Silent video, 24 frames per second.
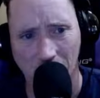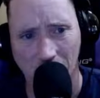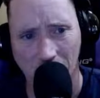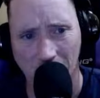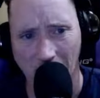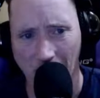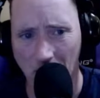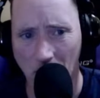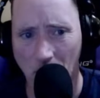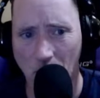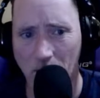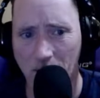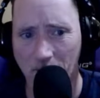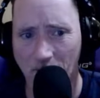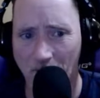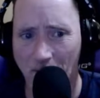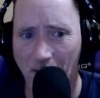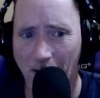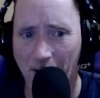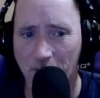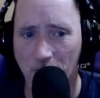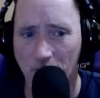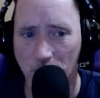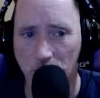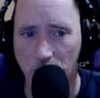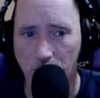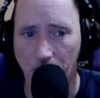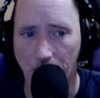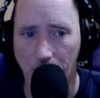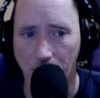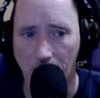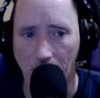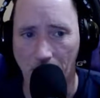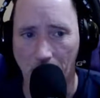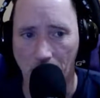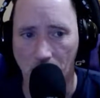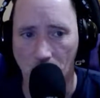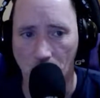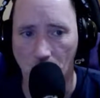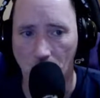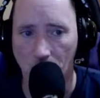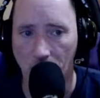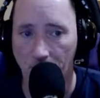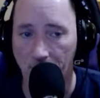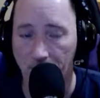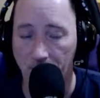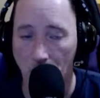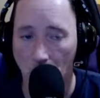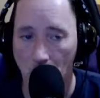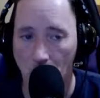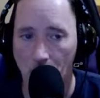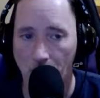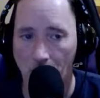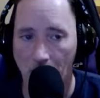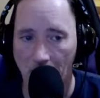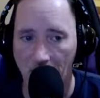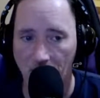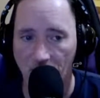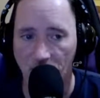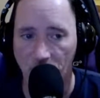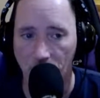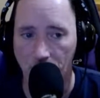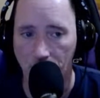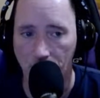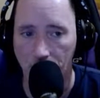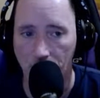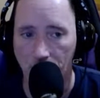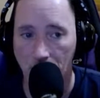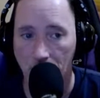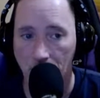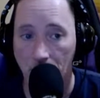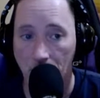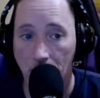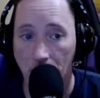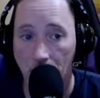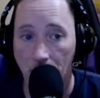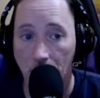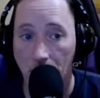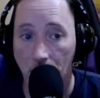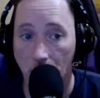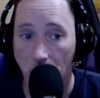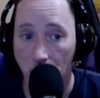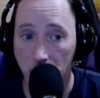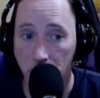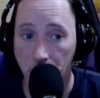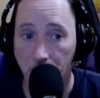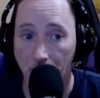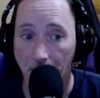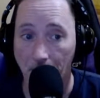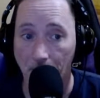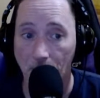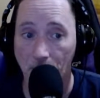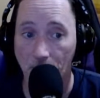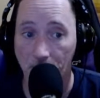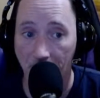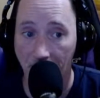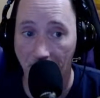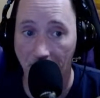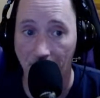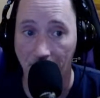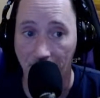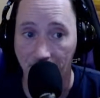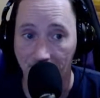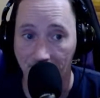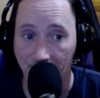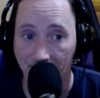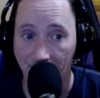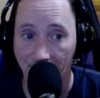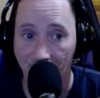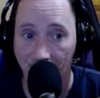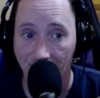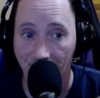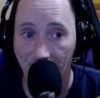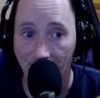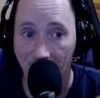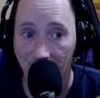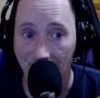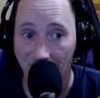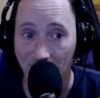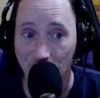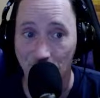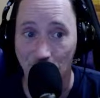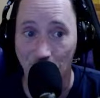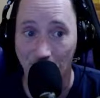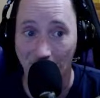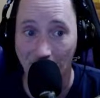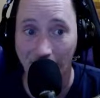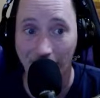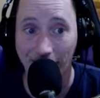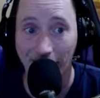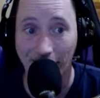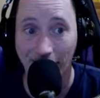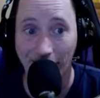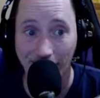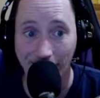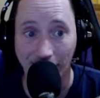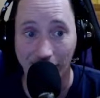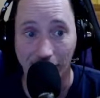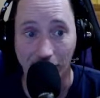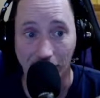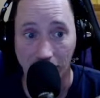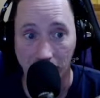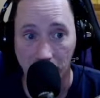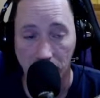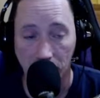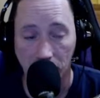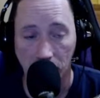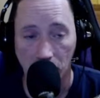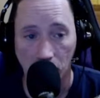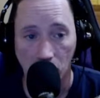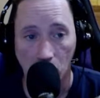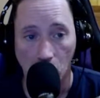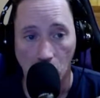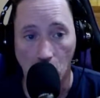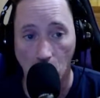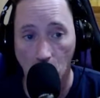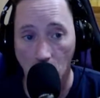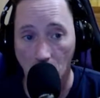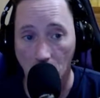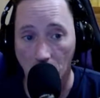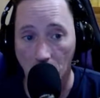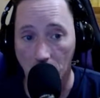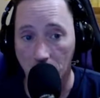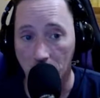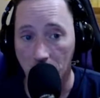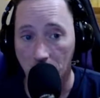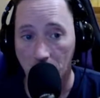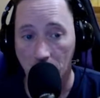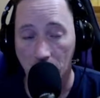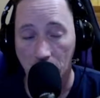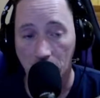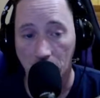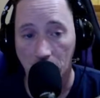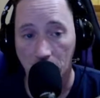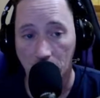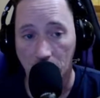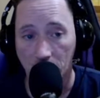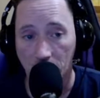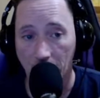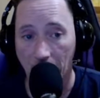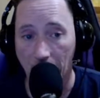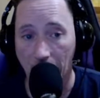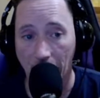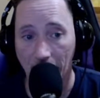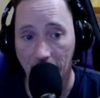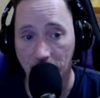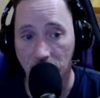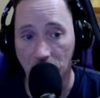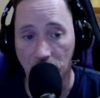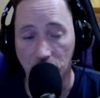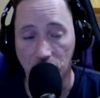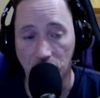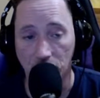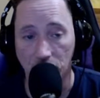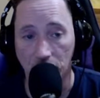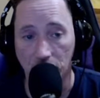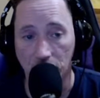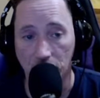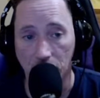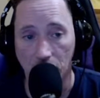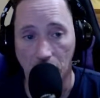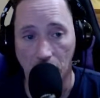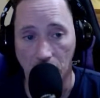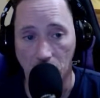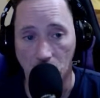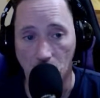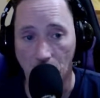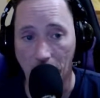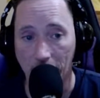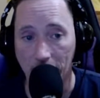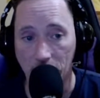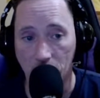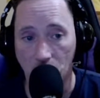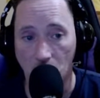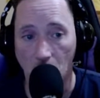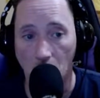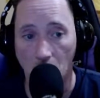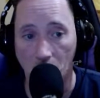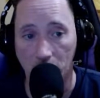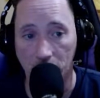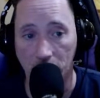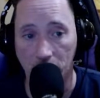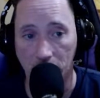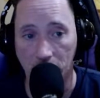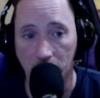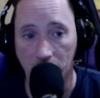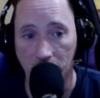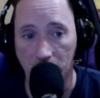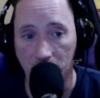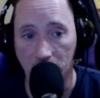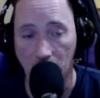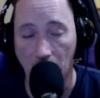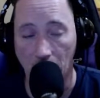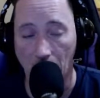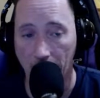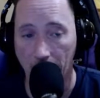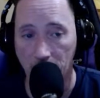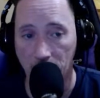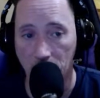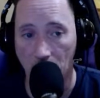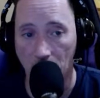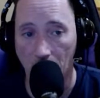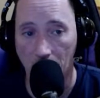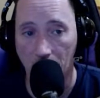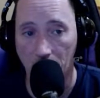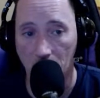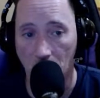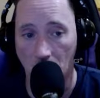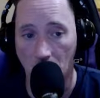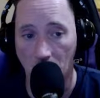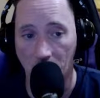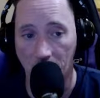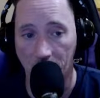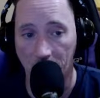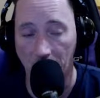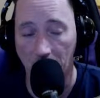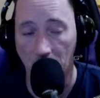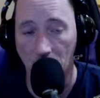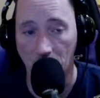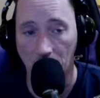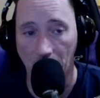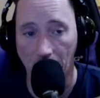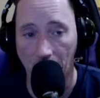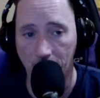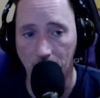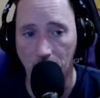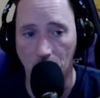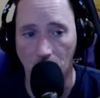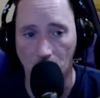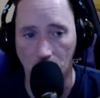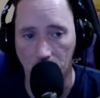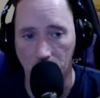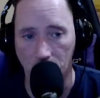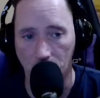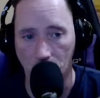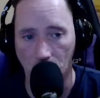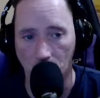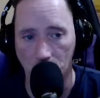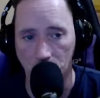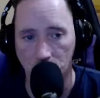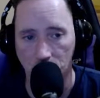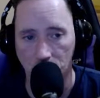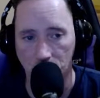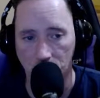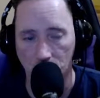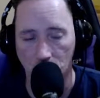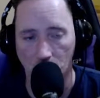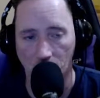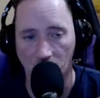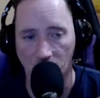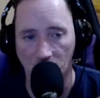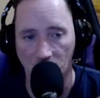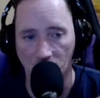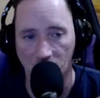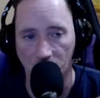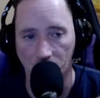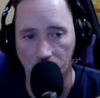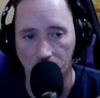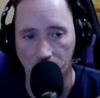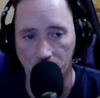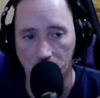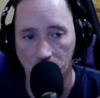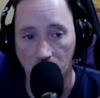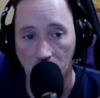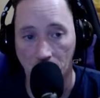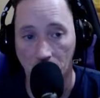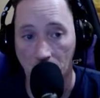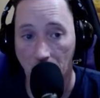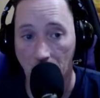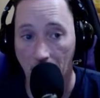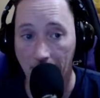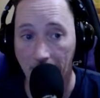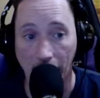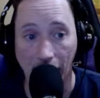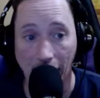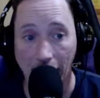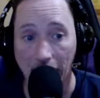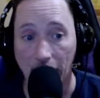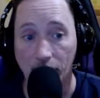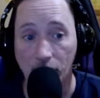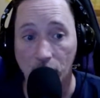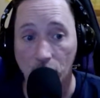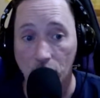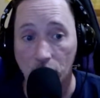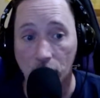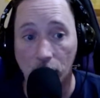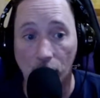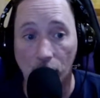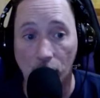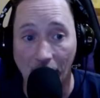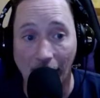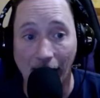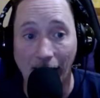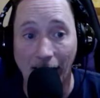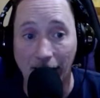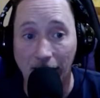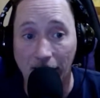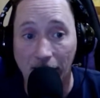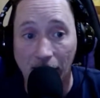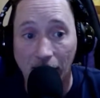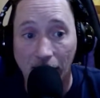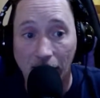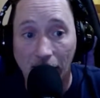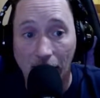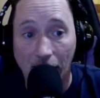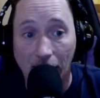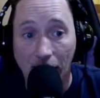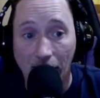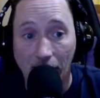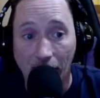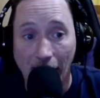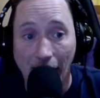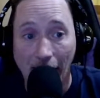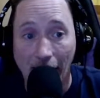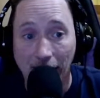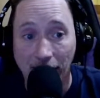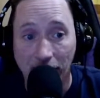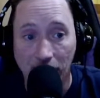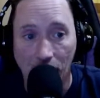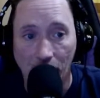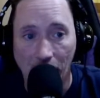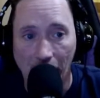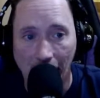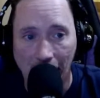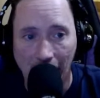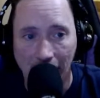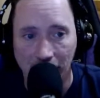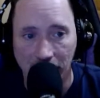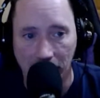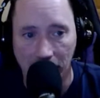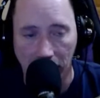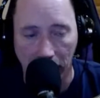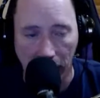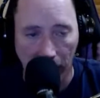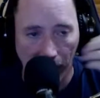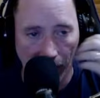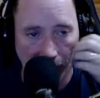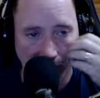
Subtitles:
Kind of hard to find those people out in the world that don't buy food. Those people are dead because they're not eating, or they have such a great garden and livestock at home that they don't have to go to the grocery store for food. And hey, if you can do that, that's amazing.